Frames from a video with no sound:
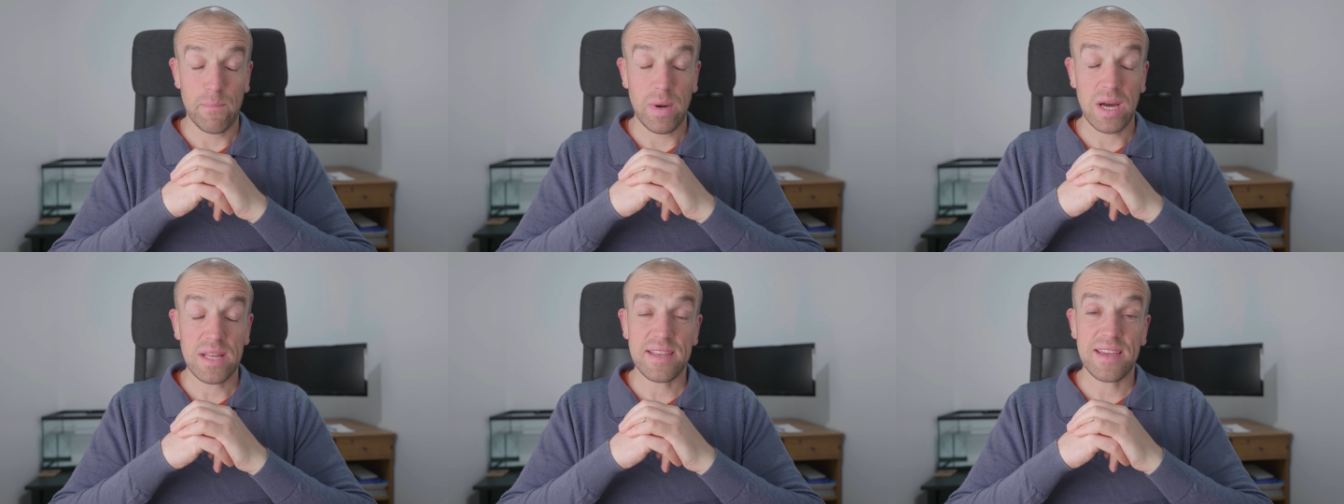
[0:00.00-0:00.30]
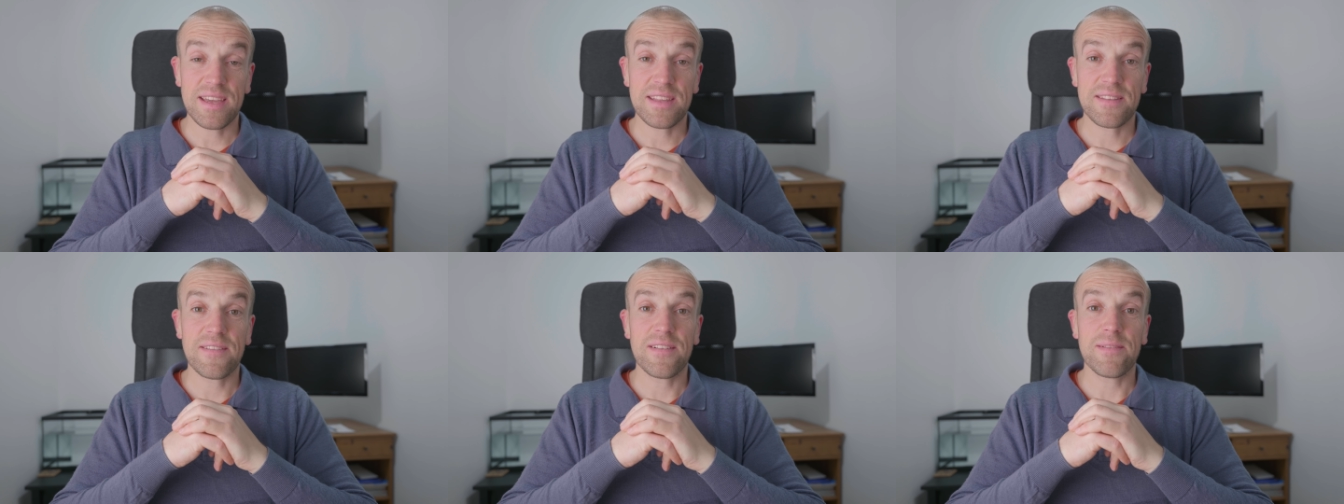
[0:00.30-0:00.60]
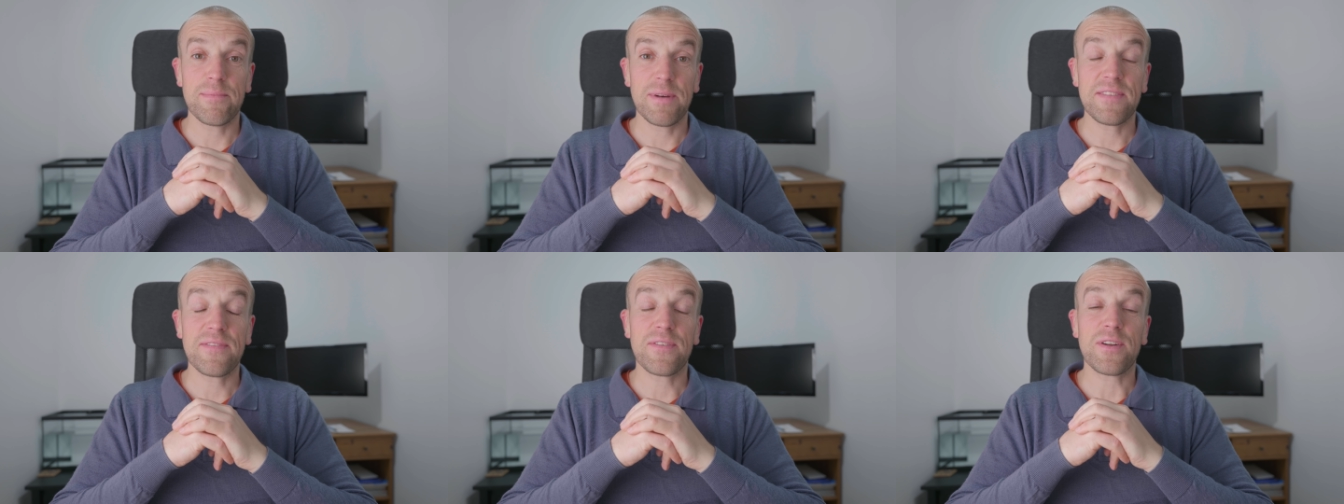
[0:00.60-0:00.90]
But it
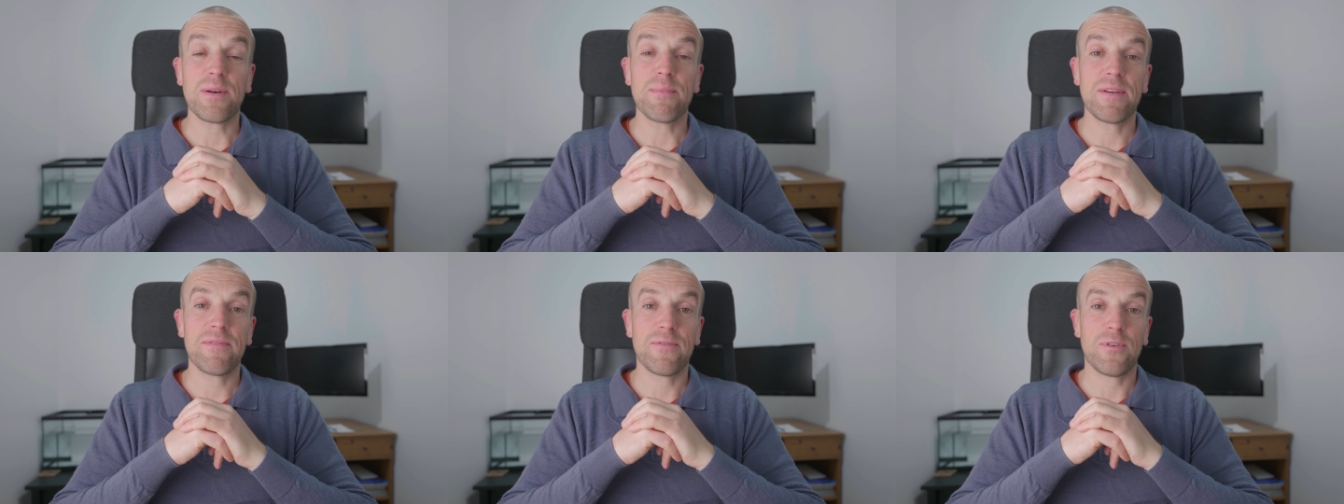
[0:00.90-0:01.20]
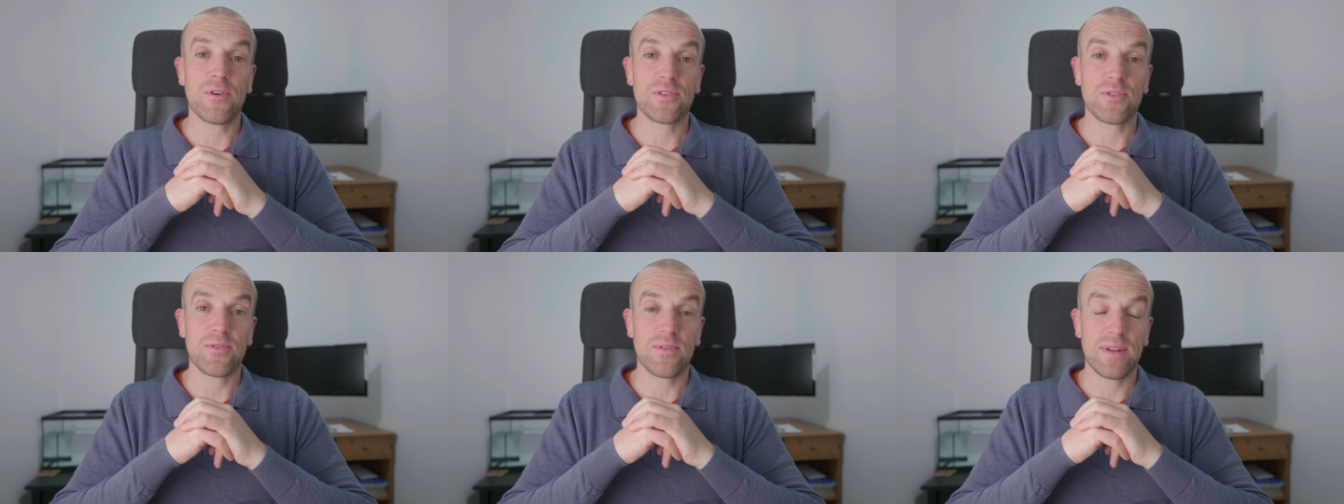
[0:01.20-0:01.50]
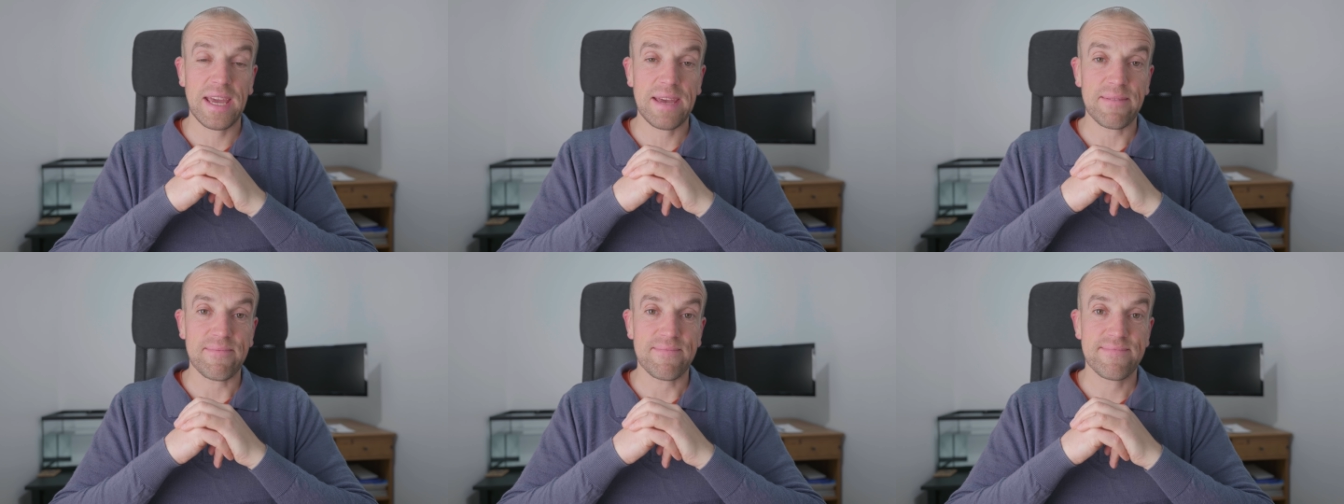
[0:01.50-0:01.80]
will be it from me for
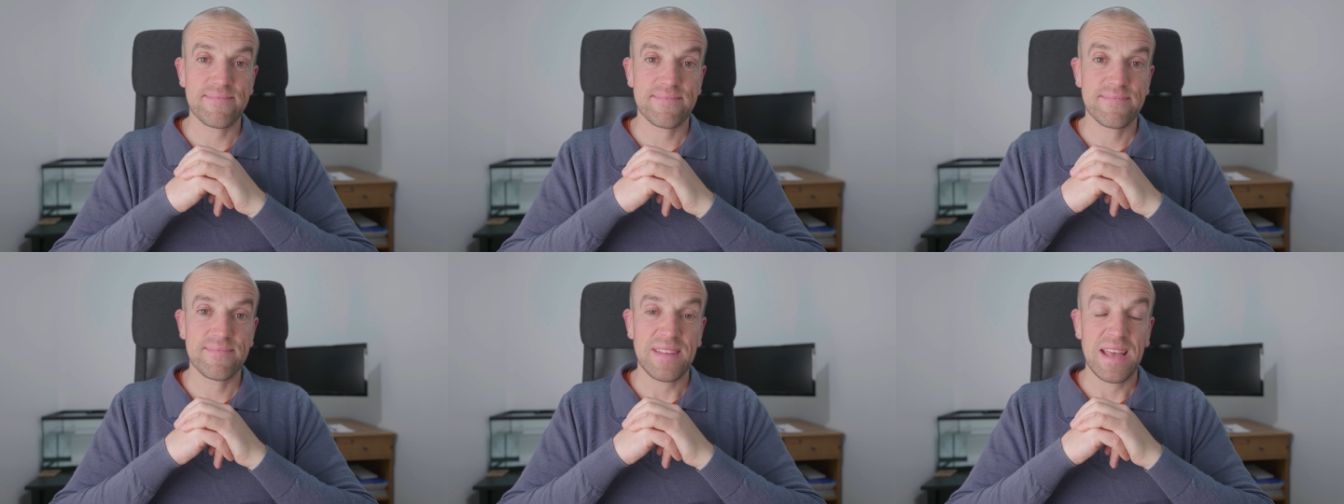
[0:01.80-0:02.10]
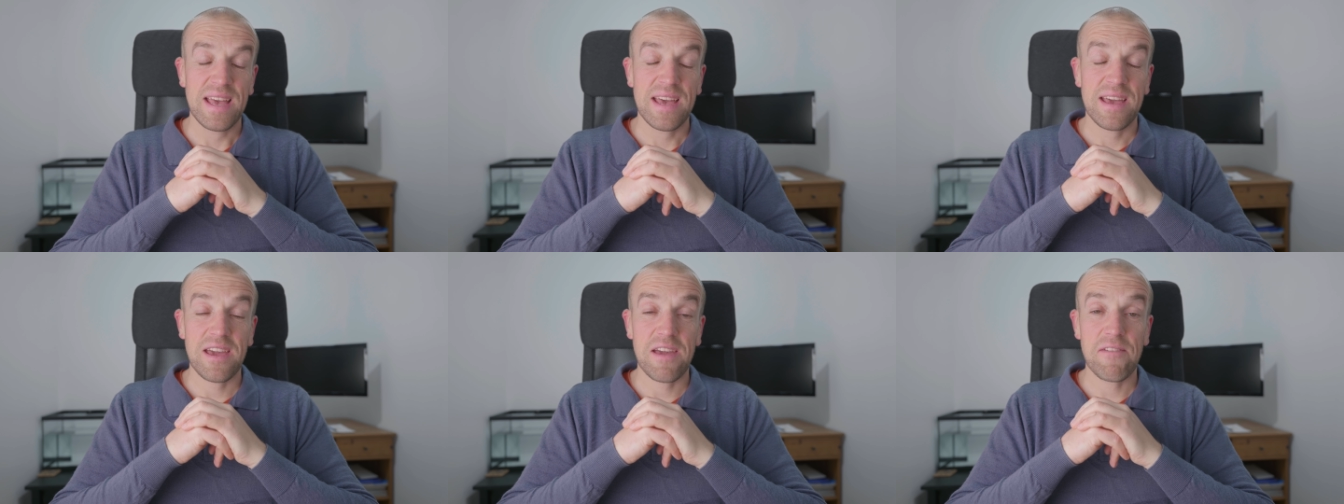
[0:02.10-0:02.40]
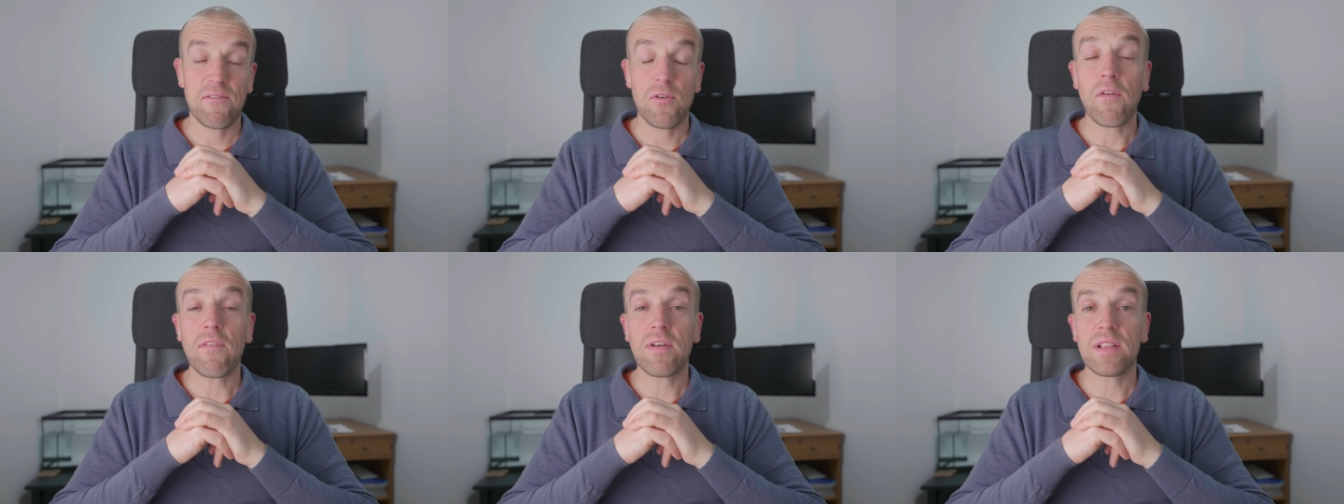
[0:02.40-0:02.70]
today.
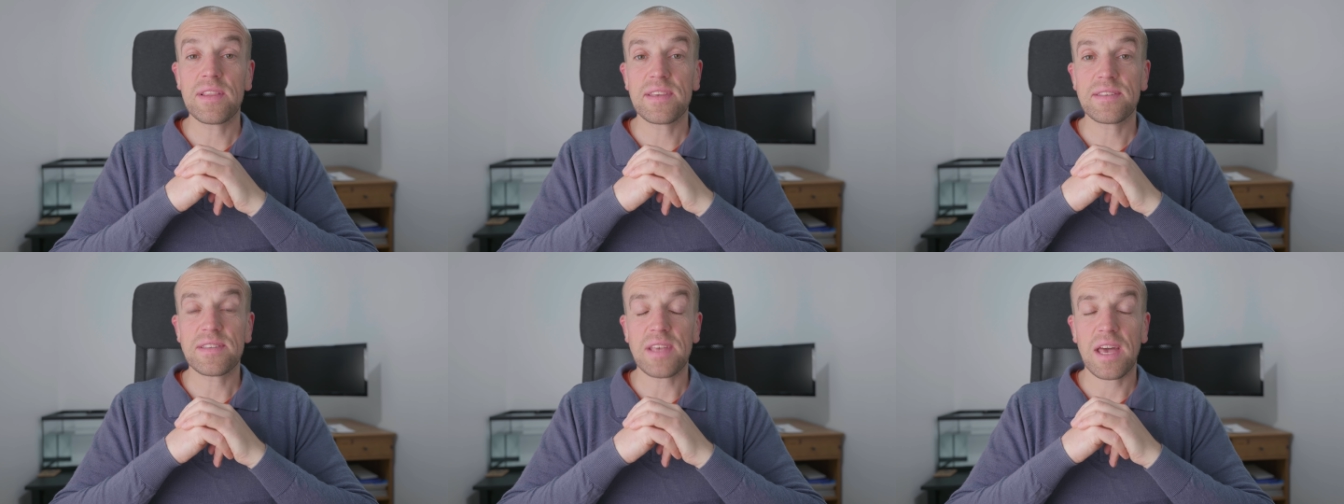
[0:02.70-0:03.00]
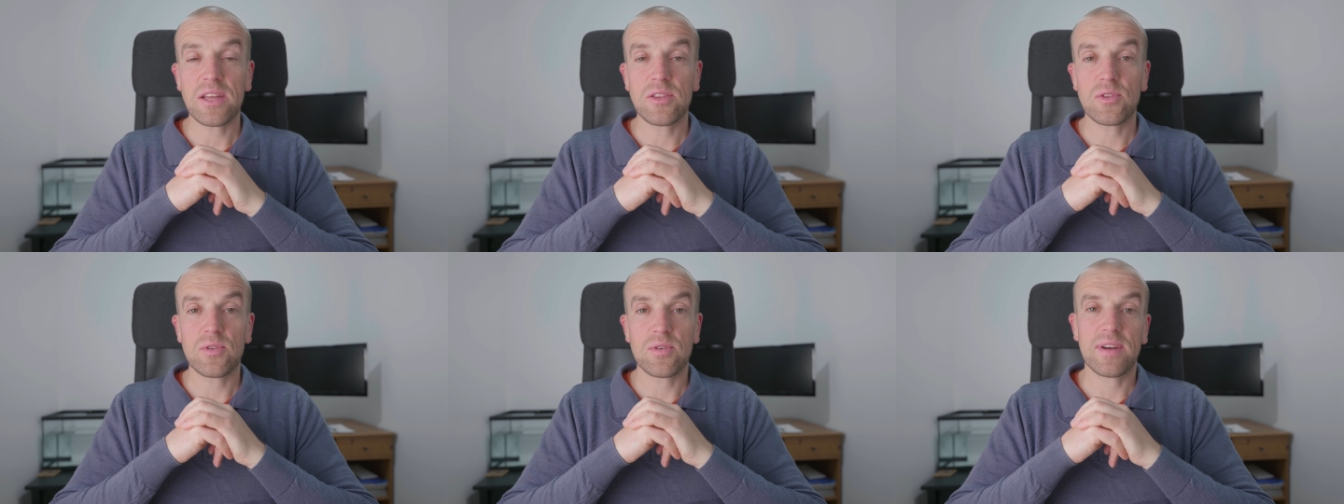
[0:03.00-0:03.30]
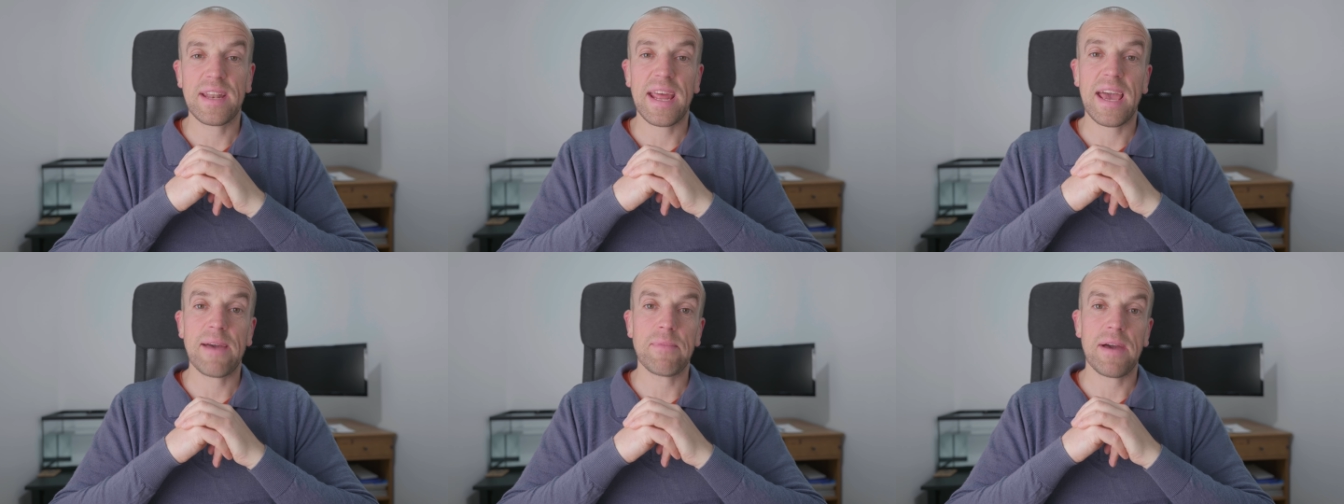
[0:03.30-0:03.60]
If you will decide to
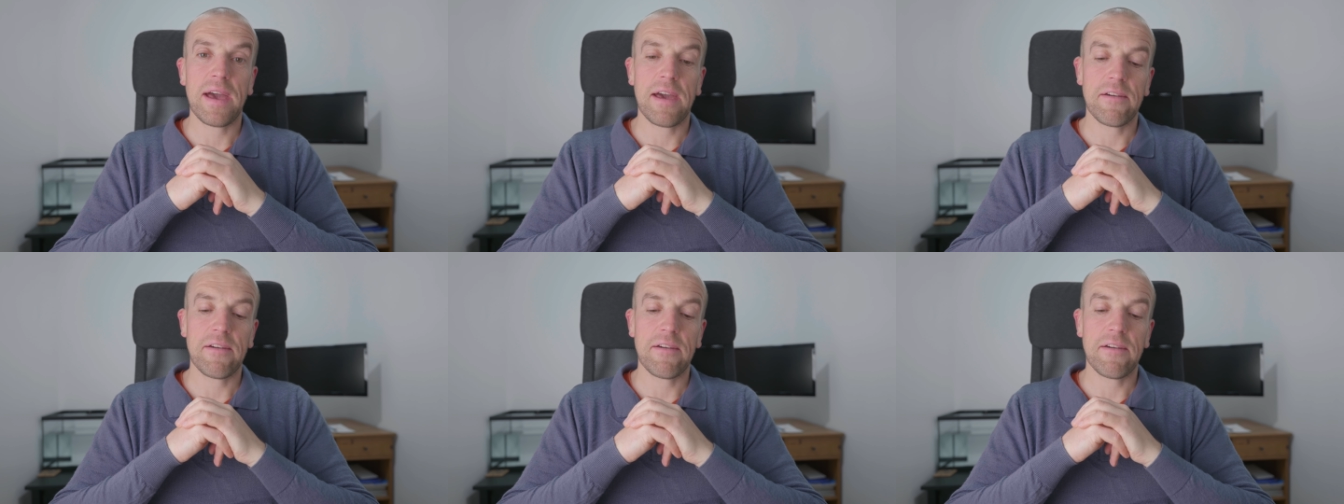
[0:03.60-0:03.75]
grab